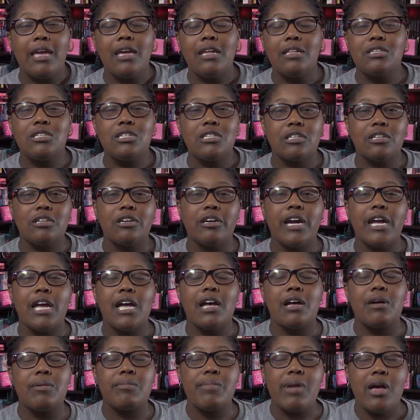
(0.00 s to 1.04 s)

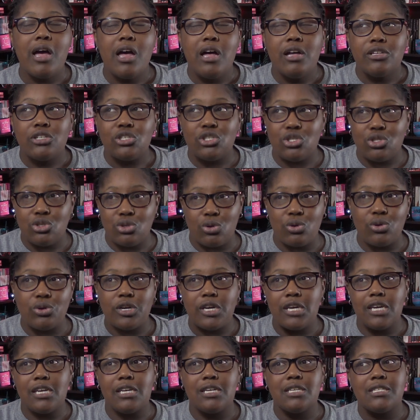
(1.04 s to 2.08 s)
Instagram
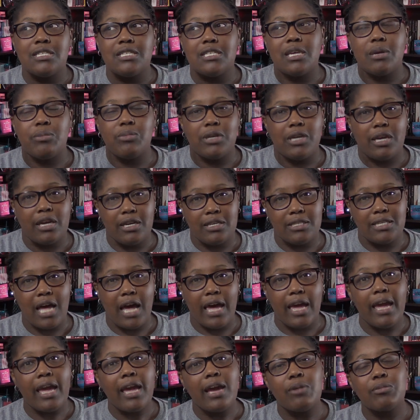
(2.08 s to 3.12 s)
stories, because
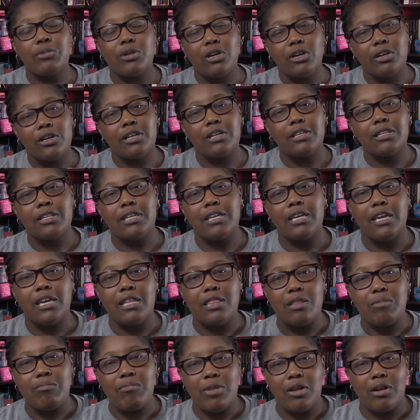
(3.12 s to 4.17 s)
I am currently
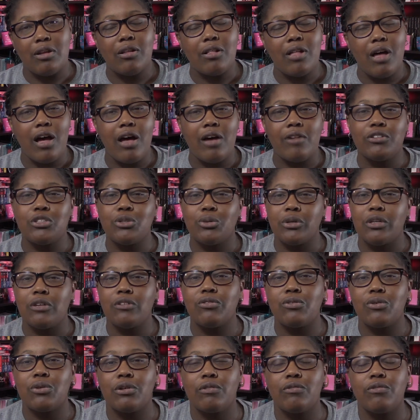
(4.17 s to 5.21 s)
in the middle of
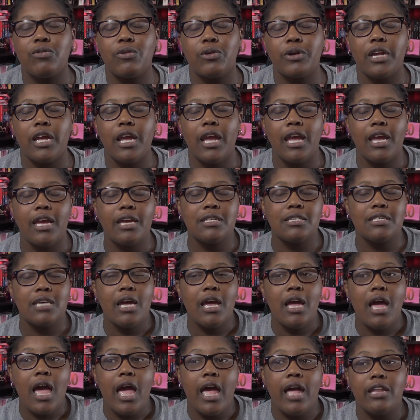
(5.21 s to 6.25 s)
24 and 48,
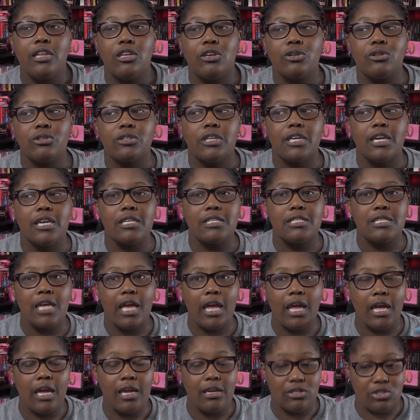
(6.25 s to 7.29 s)
and you'll get
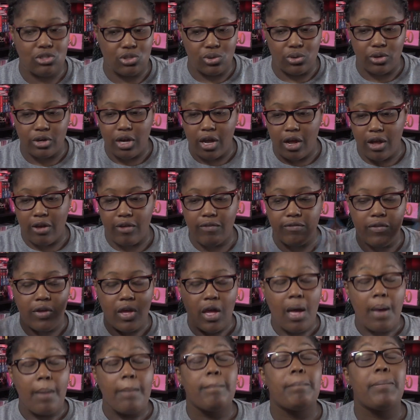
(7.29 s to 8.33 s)
a sort of
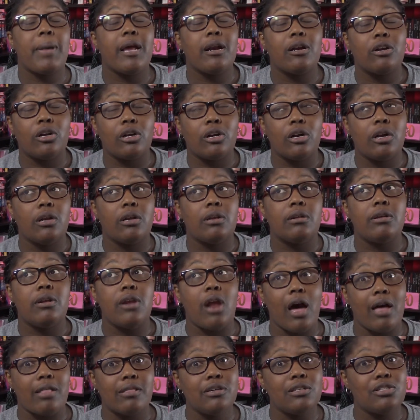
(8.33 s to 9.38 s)
better
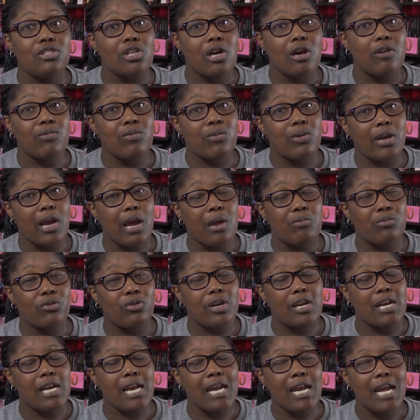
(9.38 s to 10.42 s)
knowledge of what I'm
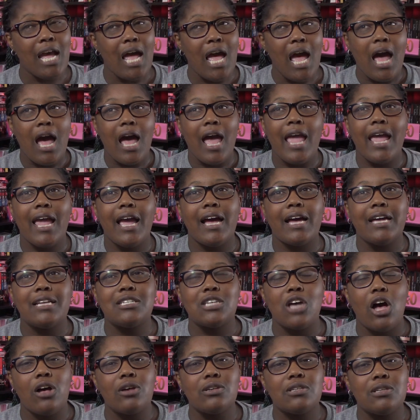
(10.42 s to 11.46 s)
reading. And
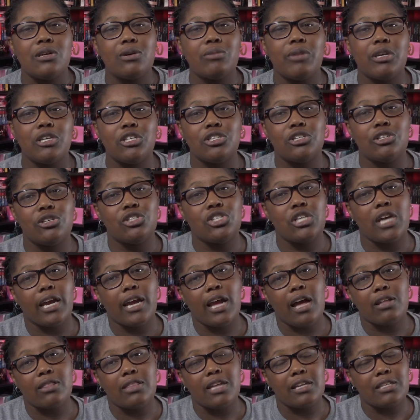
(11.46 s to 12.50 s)
also make sure you check
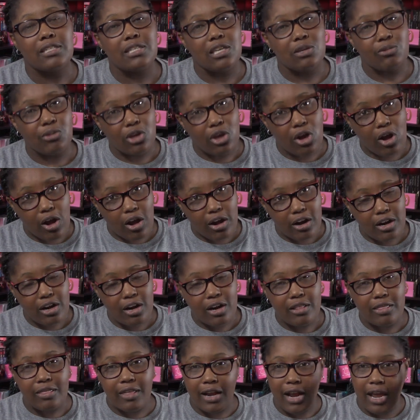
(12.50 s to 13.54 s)
out that TBR
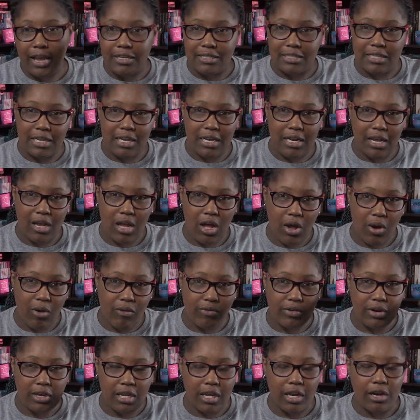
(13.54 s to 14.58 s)
that I did
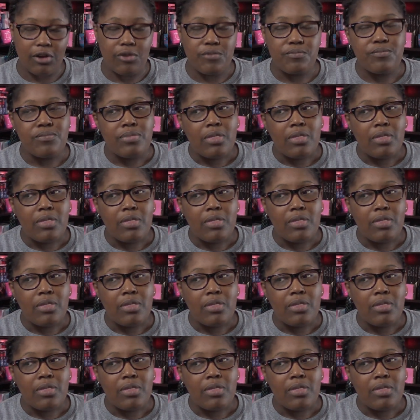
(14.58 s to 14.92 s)
over here,